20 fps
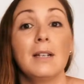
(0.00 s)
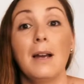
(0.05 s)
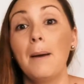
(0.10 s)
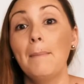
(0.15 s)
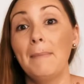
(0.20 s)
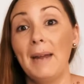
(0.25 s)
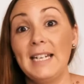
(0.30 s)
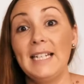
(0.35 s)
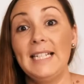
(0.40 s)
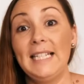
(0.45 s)

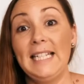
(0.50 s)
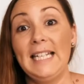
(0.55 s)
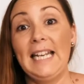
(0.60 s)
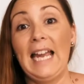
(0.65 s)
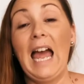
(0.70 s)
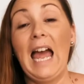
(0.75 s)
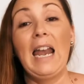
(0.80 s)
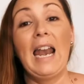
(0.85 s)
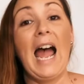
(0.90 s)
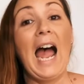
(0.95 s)
amazing
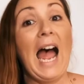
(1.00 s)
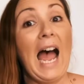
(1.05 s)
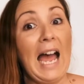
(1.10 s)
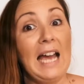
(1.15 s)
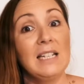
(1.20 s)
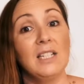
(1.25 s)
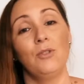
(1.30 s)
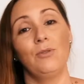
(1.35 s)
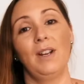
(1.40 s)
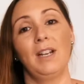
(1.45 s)
and
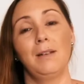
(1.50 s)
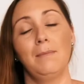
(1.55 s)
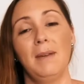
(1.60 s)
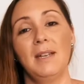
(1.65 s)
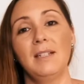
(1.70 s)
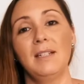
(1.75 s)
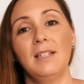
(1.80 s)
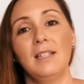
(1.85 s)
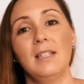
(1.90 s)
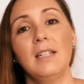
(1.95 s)
had to
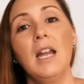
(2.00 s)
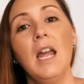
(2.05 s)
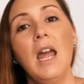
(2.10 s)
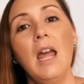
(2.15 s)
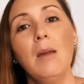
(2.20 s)
recommend it,